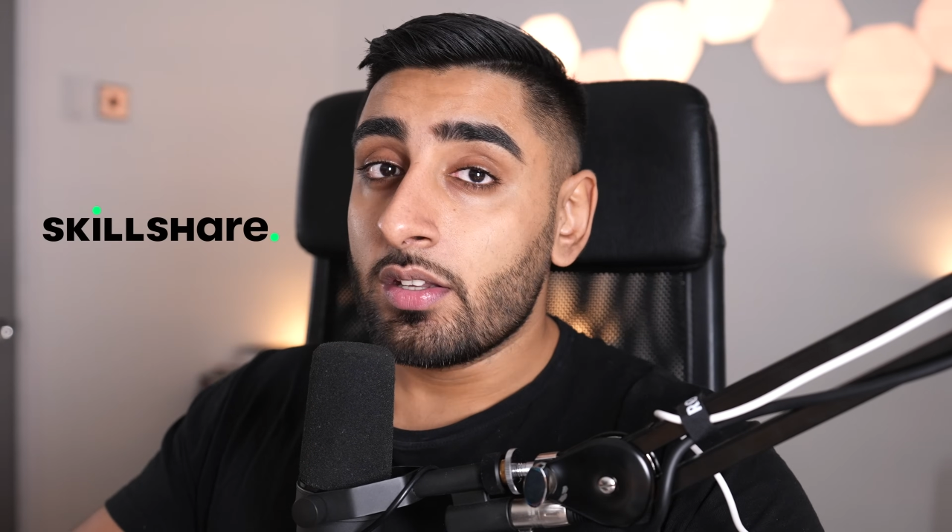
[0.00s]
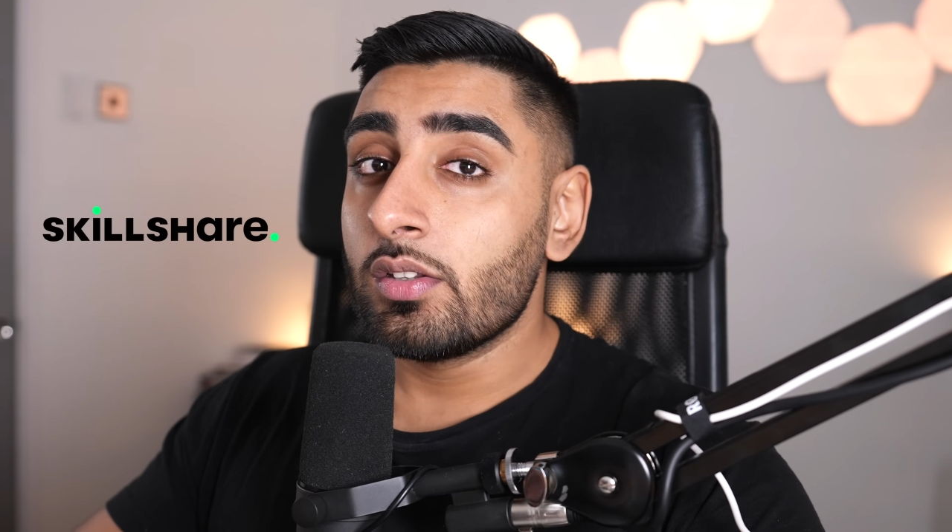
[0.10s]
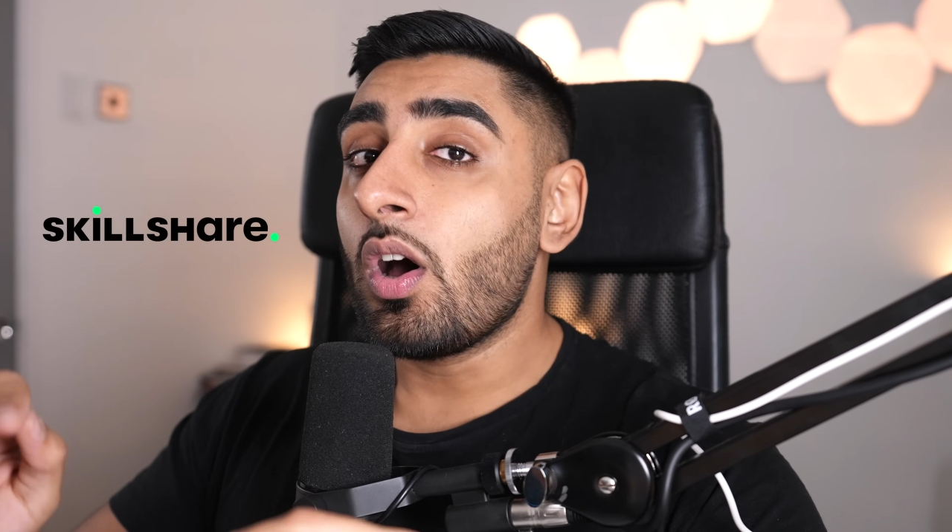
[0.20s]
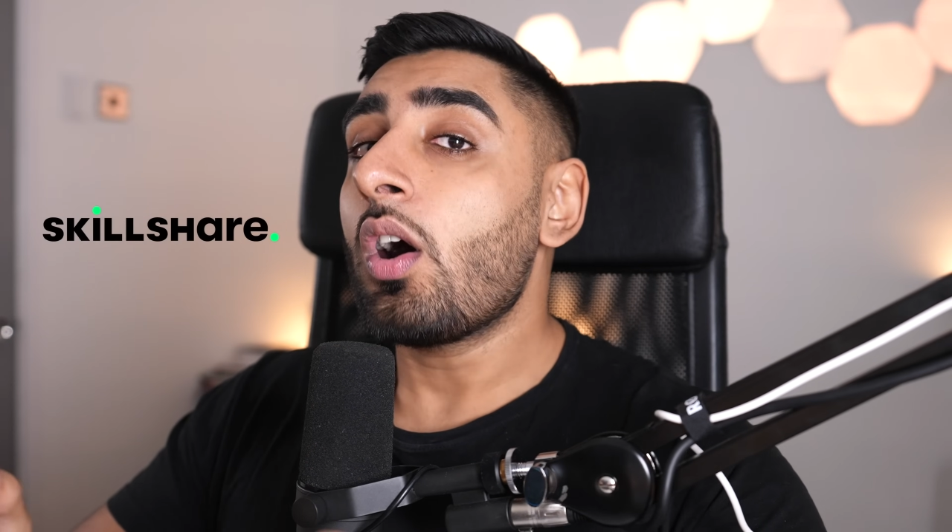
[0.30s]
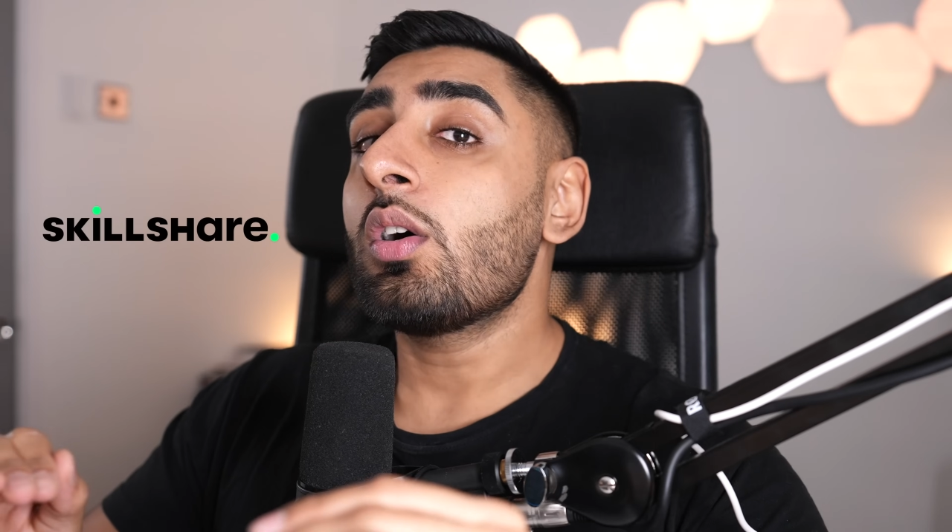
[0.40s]

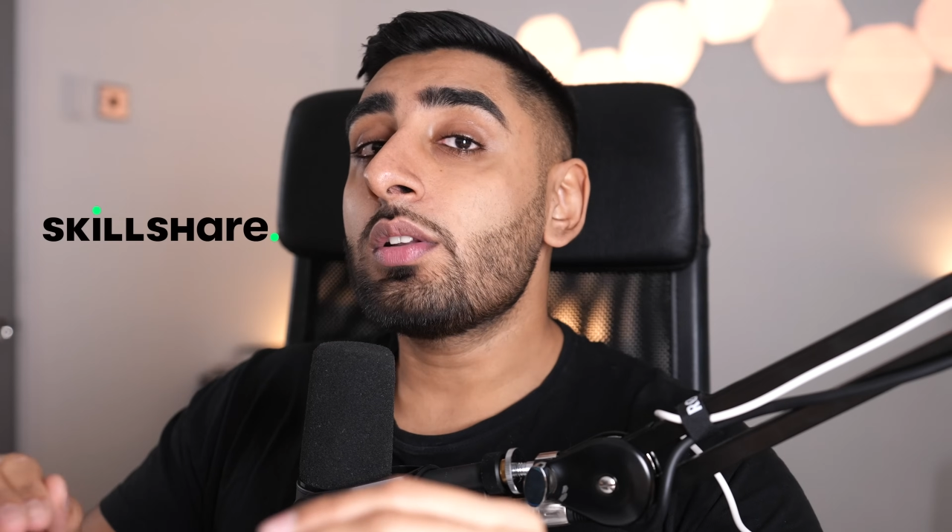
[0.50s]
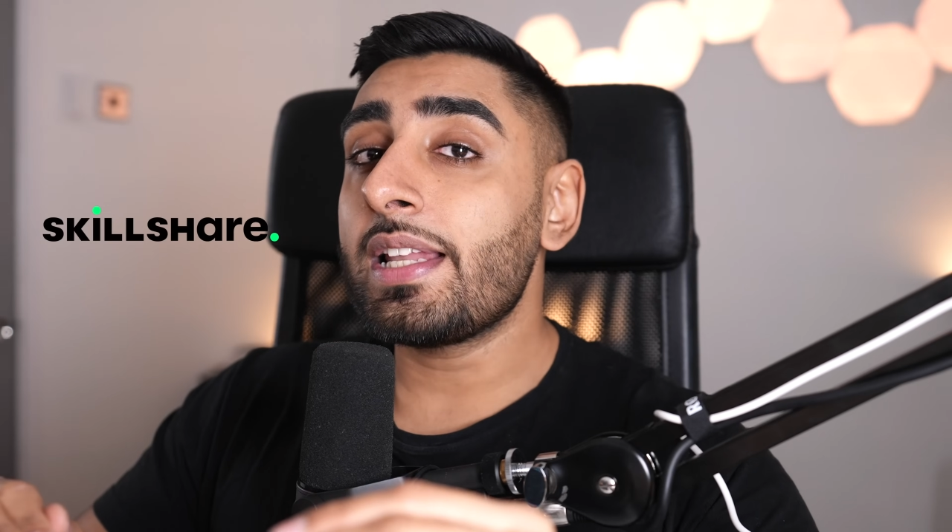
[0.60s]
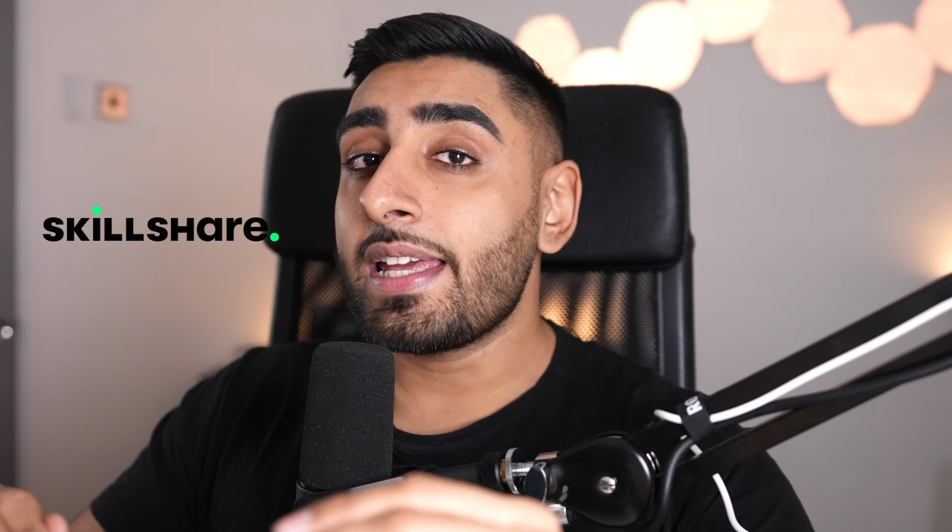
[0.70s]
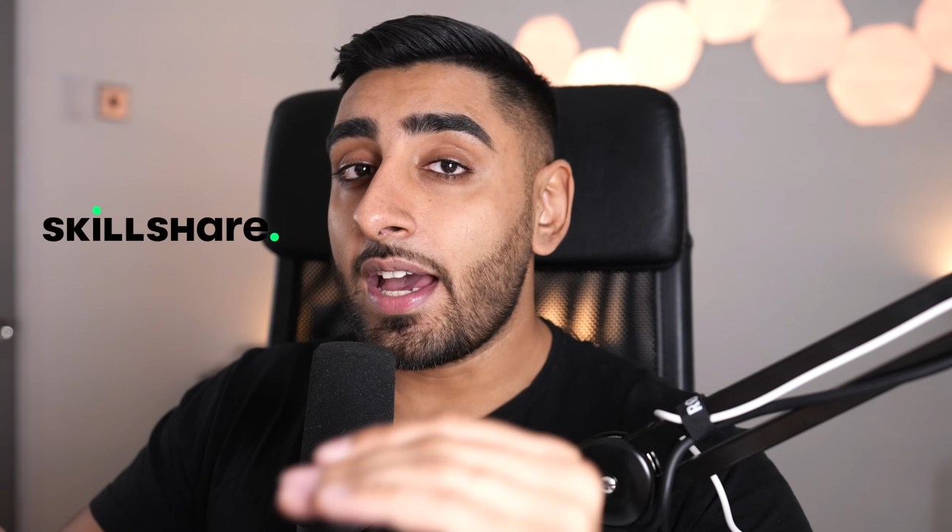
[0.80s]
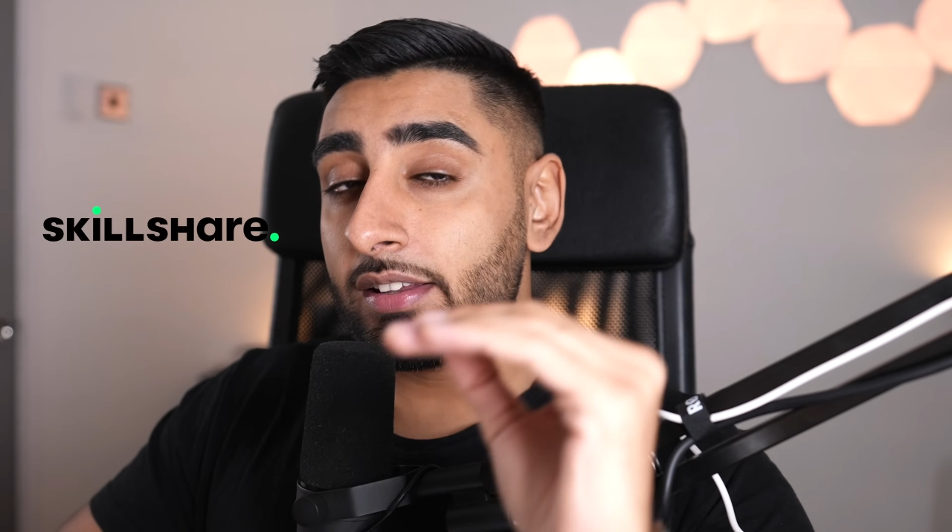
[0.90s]
Not
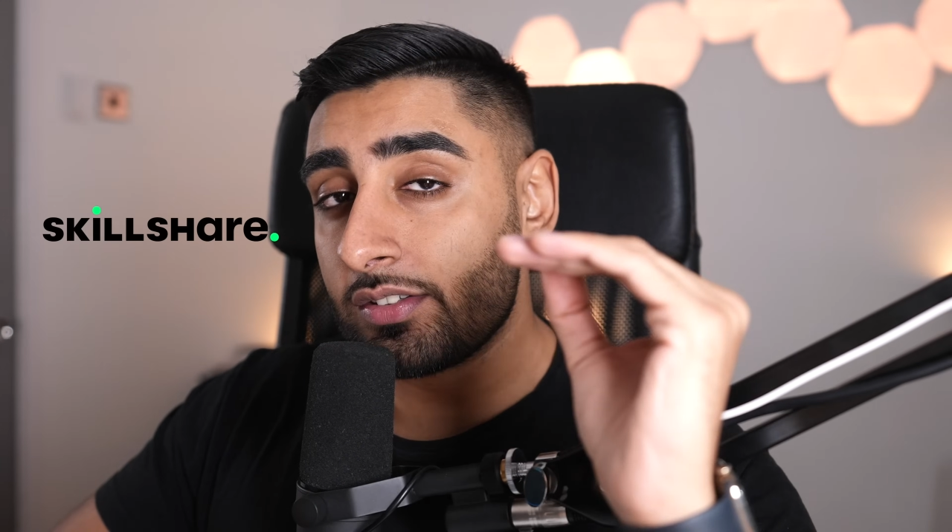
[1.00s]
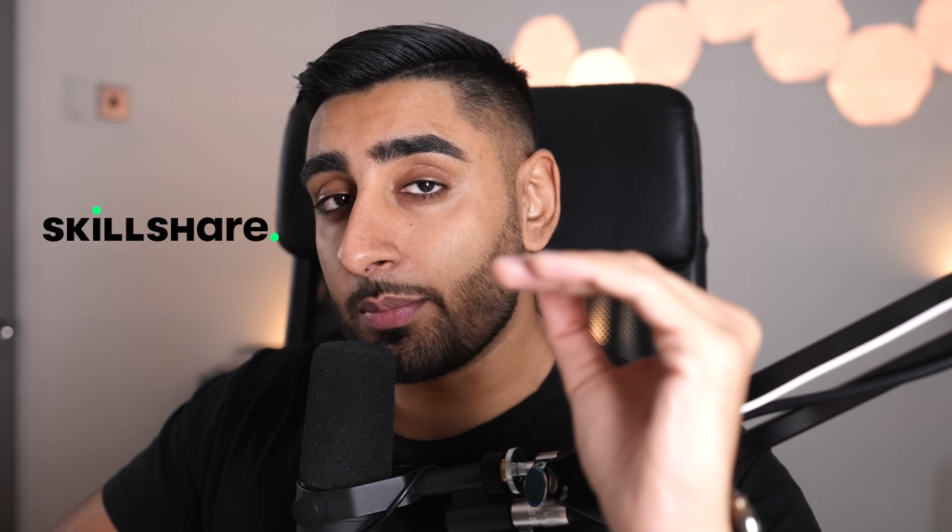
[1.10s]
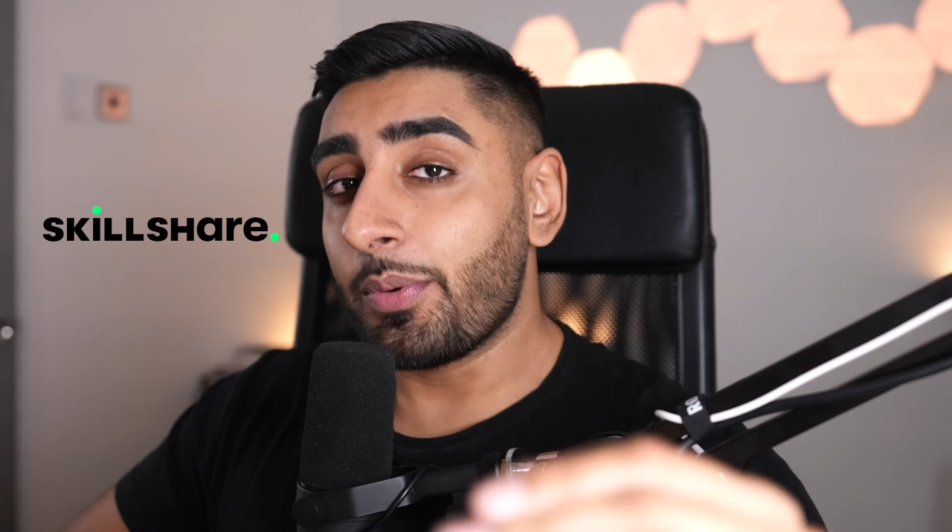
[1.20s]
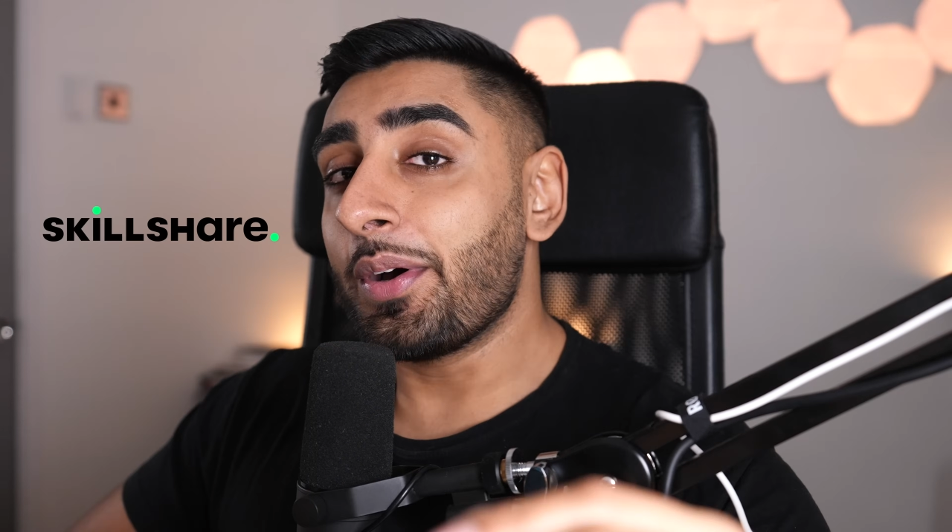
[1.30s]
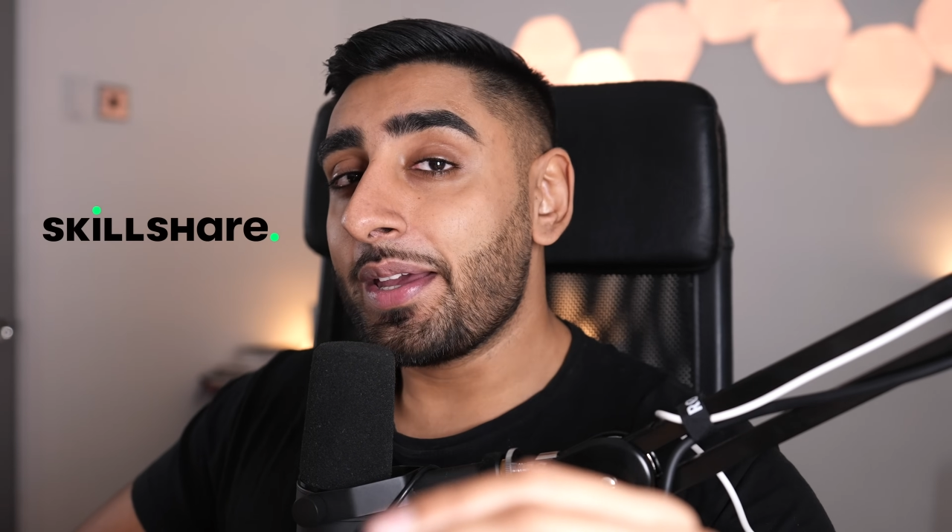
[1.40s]
only has your
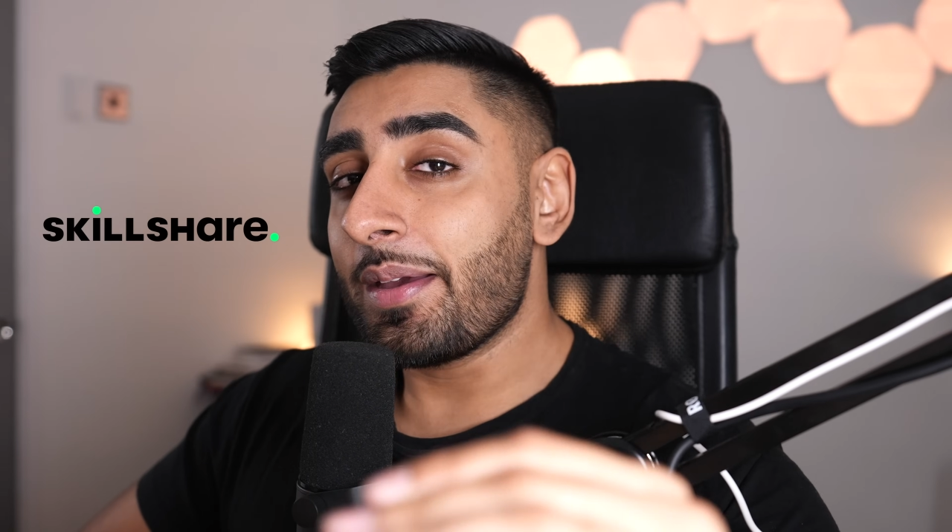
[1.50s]
boy